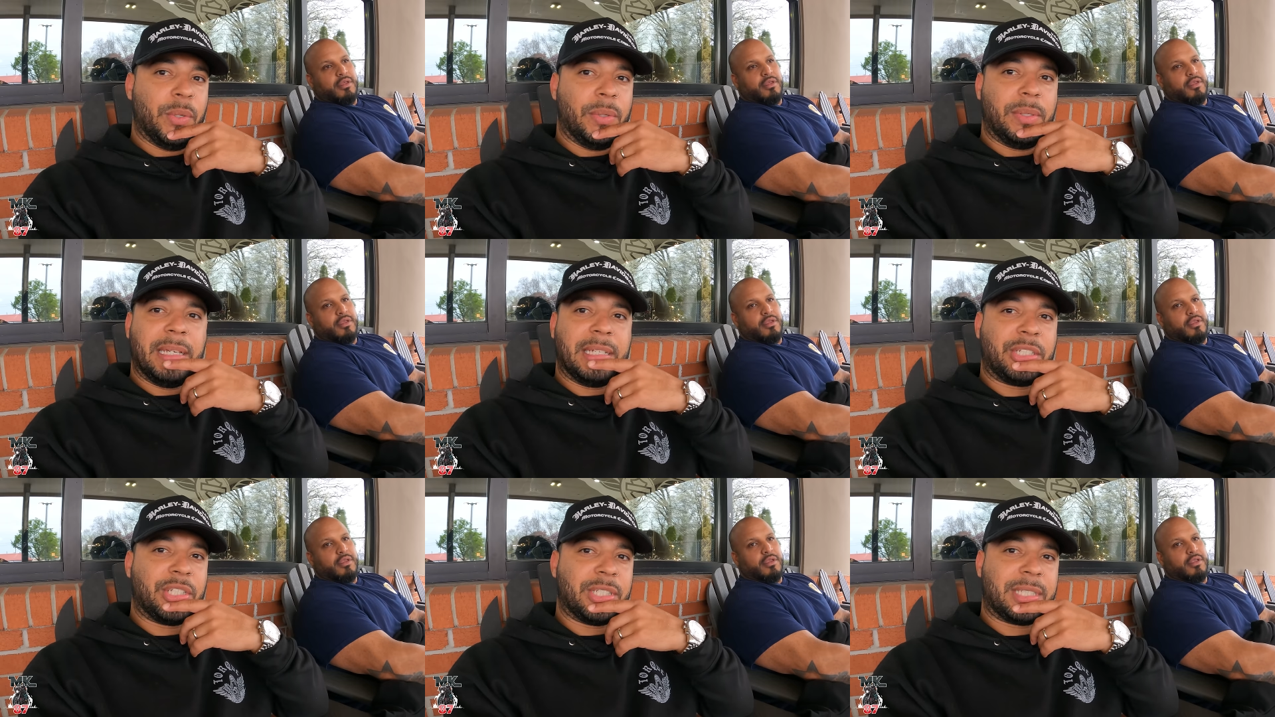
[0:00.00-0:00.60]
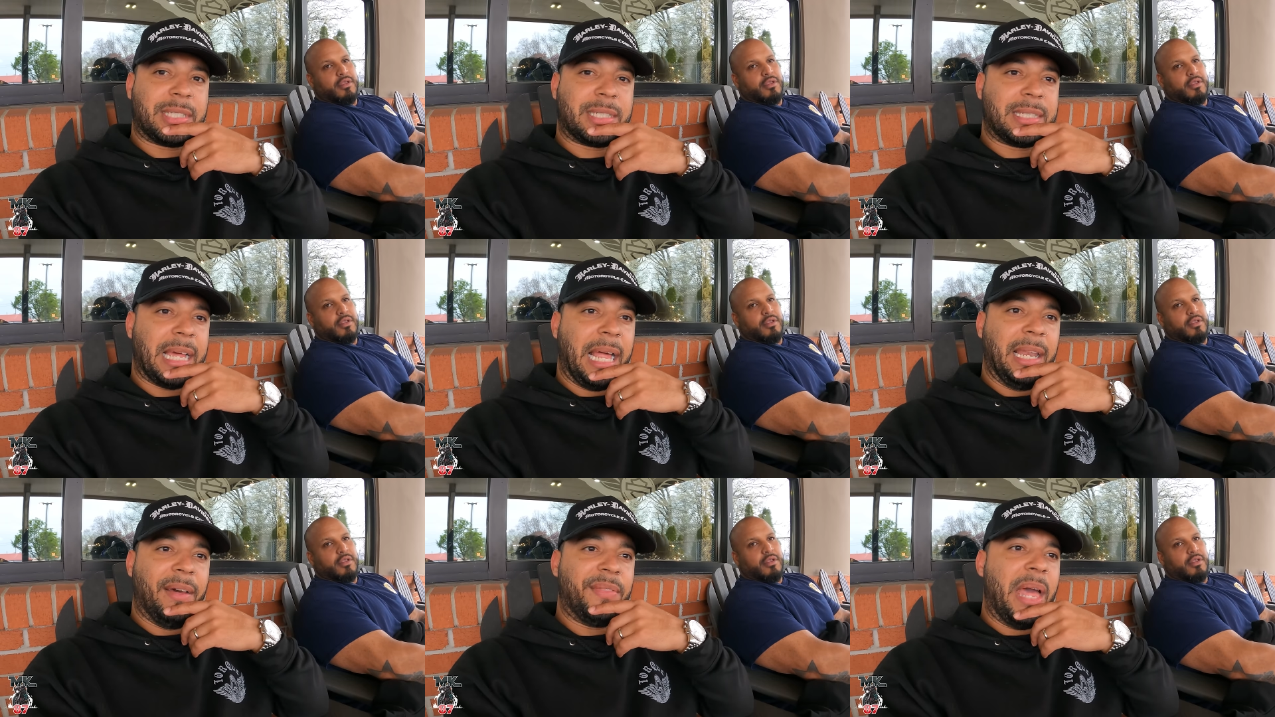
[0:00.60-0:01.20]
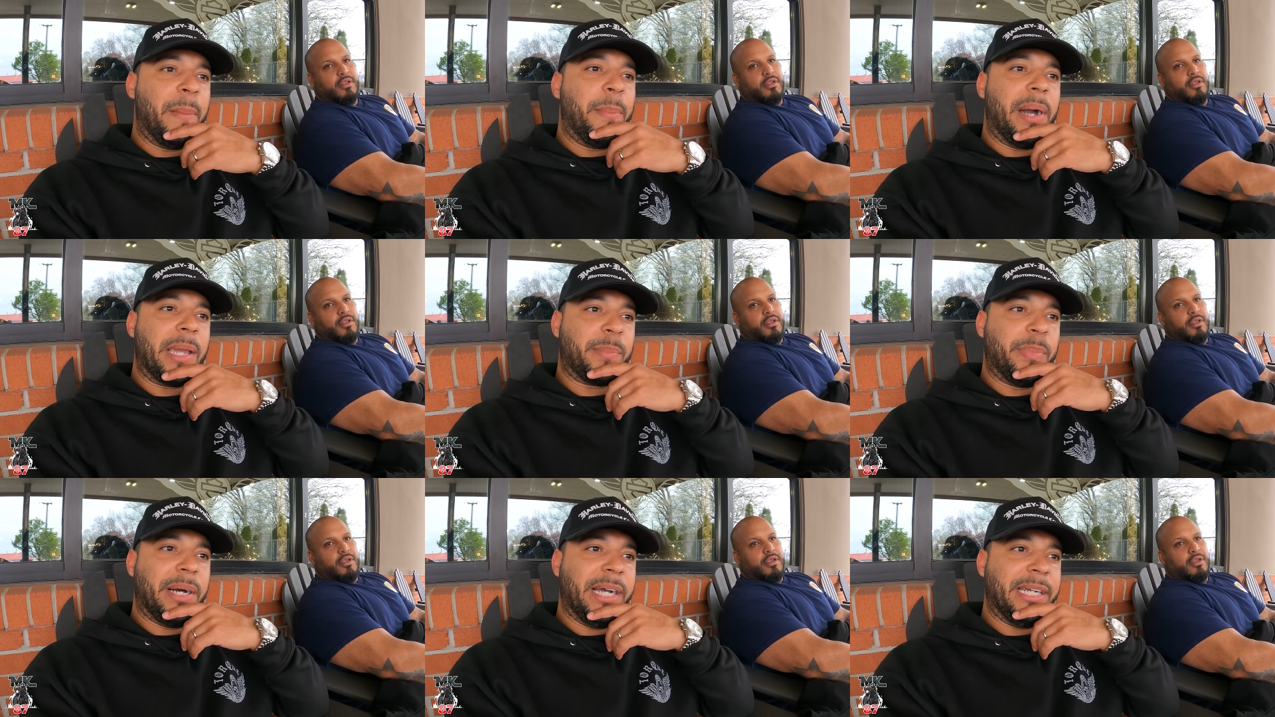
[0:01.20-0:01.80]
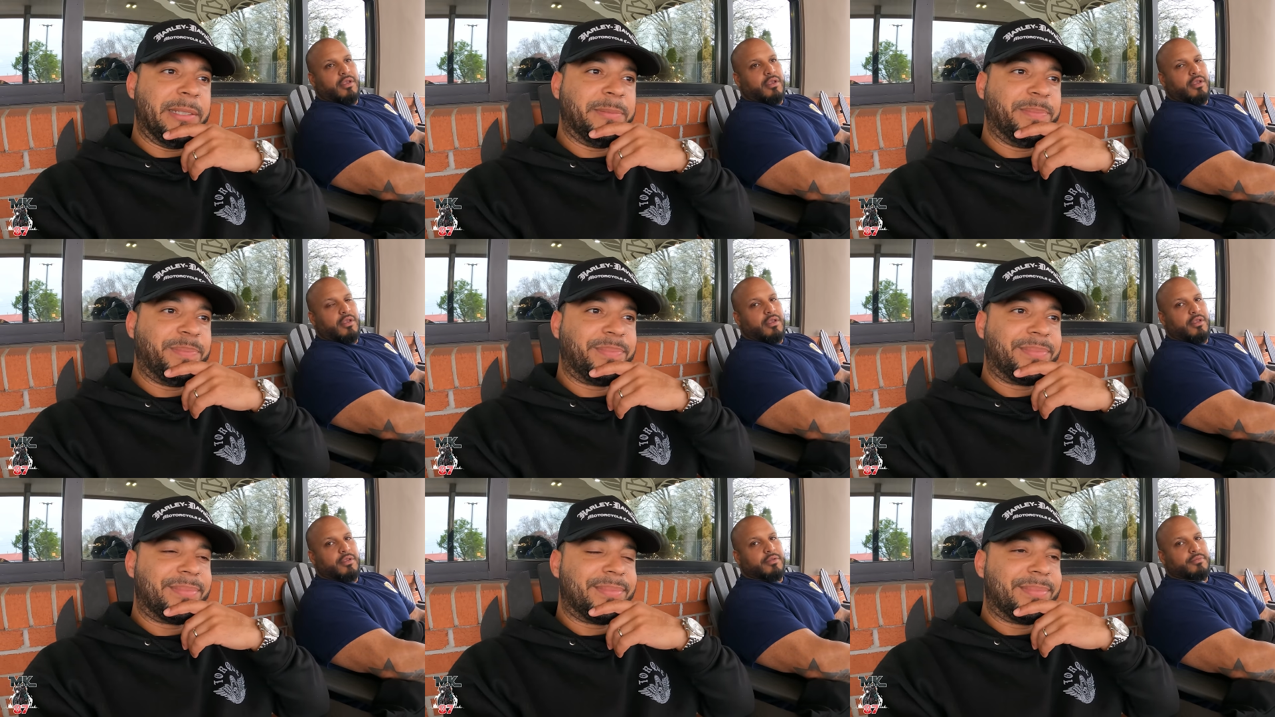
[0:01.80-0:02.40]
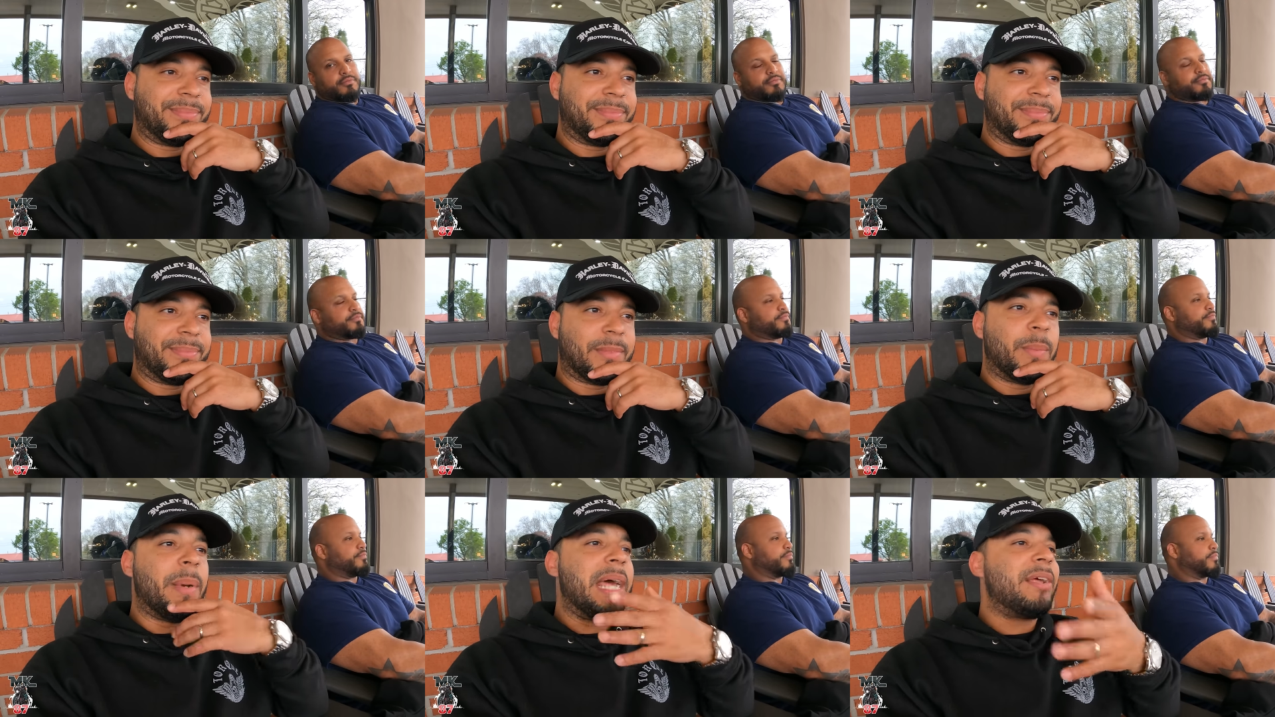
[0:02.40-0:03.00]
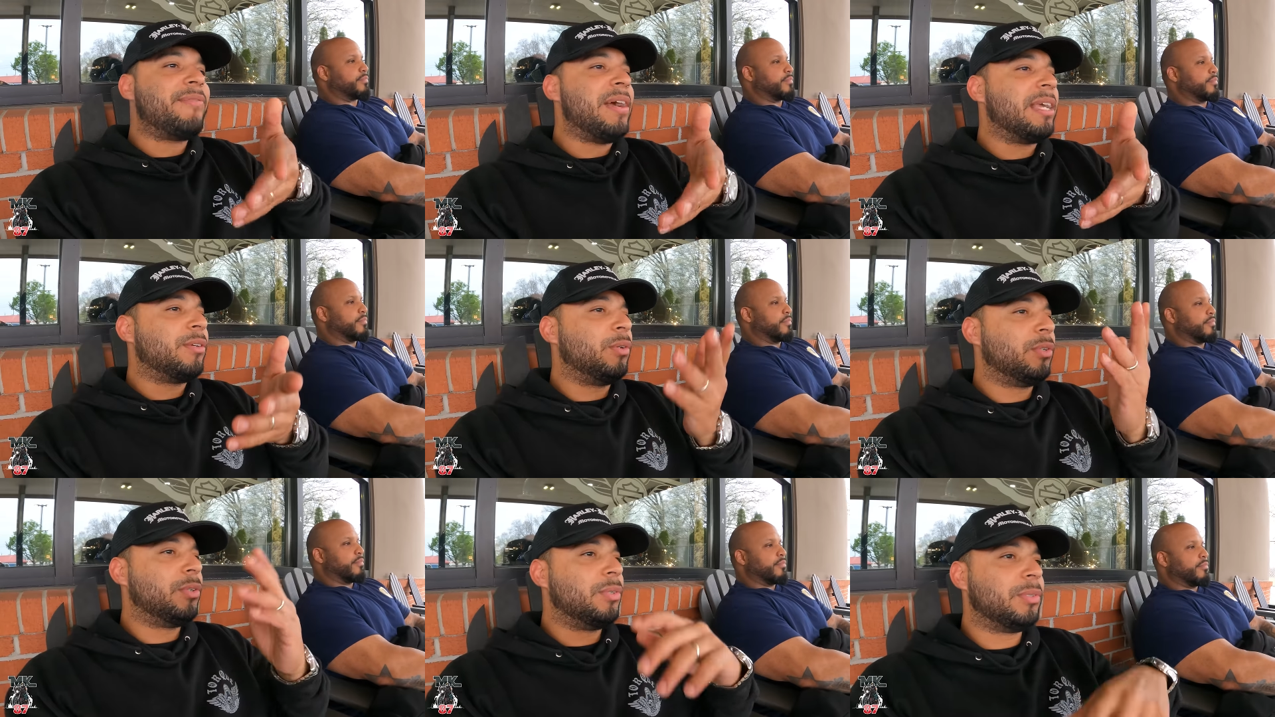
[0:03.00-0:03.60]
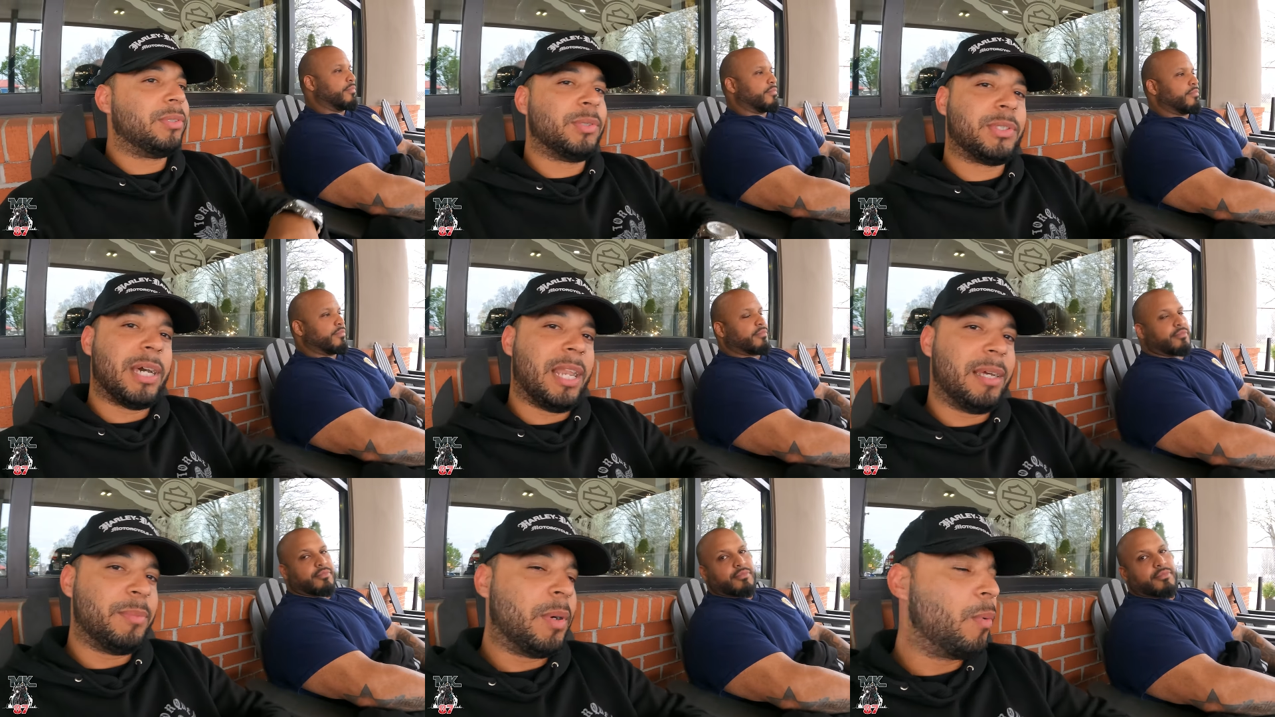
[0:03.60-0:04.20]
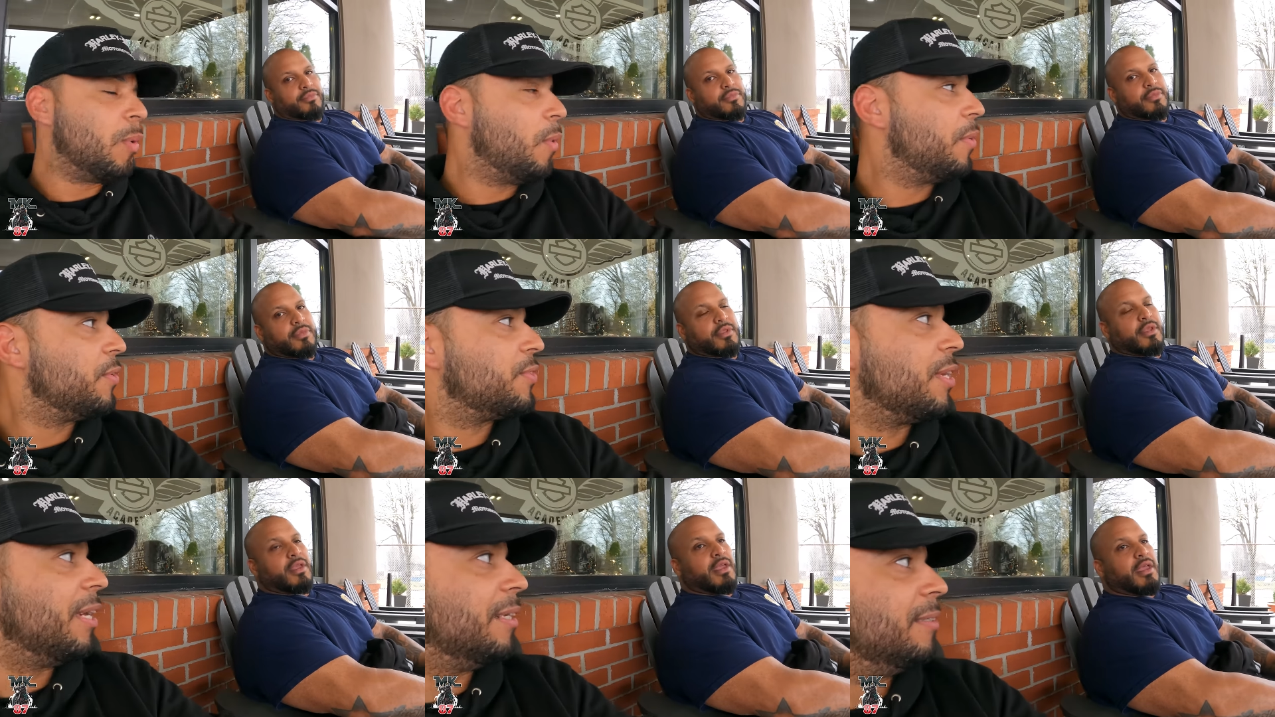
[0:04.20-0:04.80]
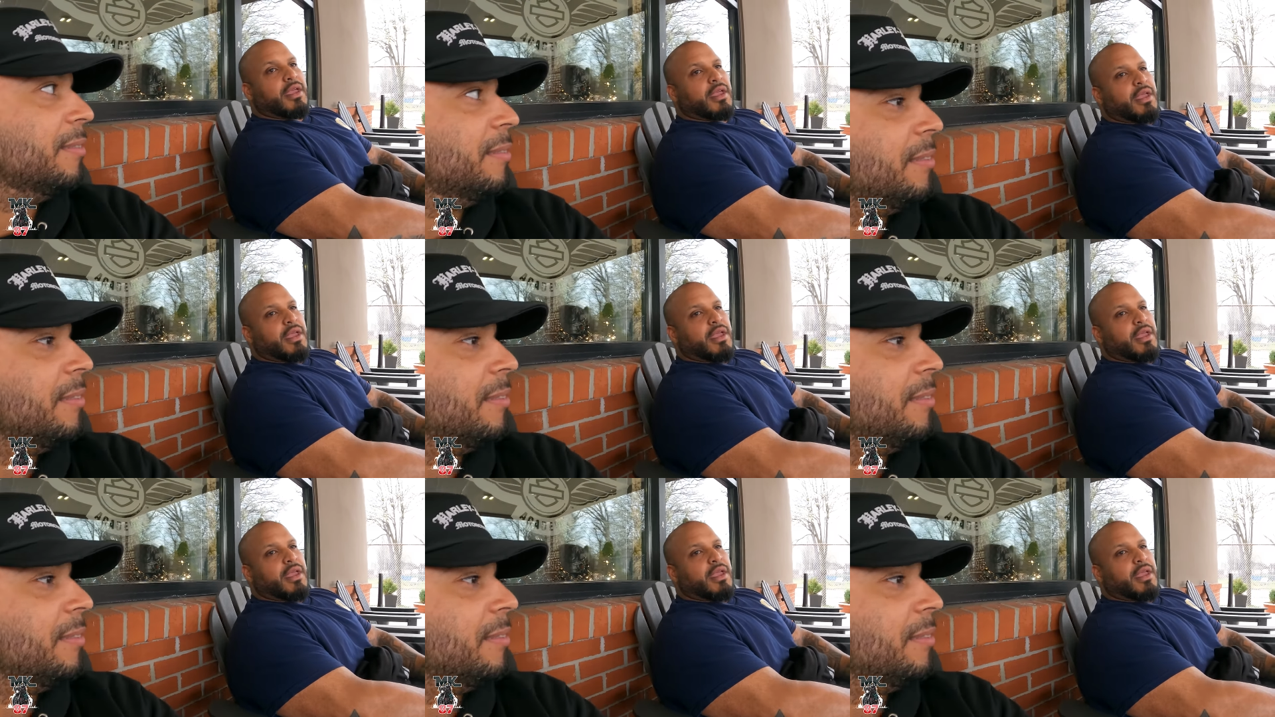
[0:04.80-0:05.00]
Speaker 1: dude, this just, I love that bike, but matter of fact, you you you tell him. What, what were you saying?